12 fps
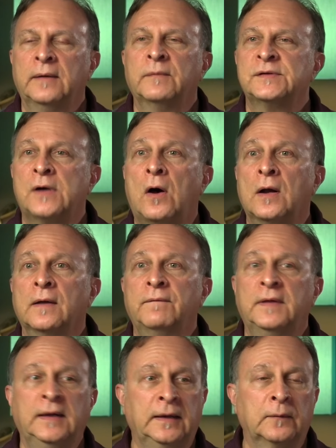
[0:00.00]
It was all
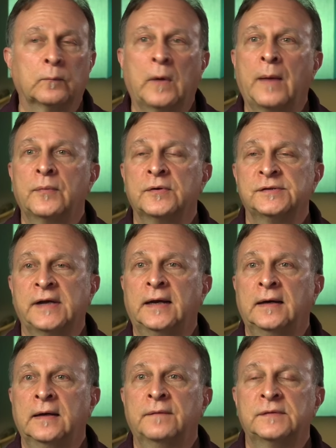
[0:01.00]
of the
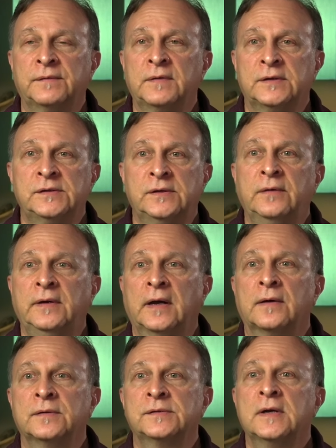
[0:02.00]
representatives of the
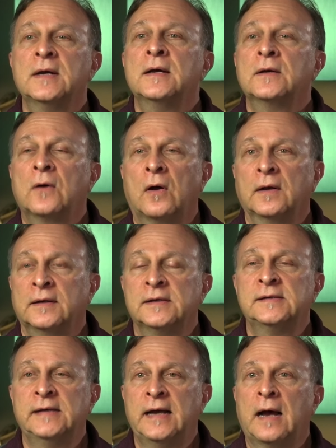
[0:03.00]
studios calling
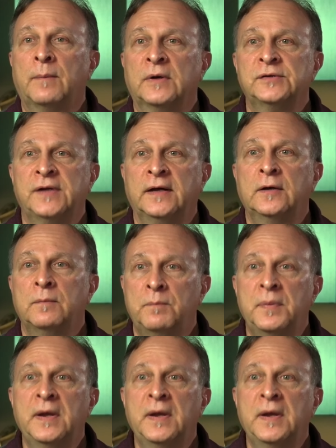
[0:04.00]
to see how much they could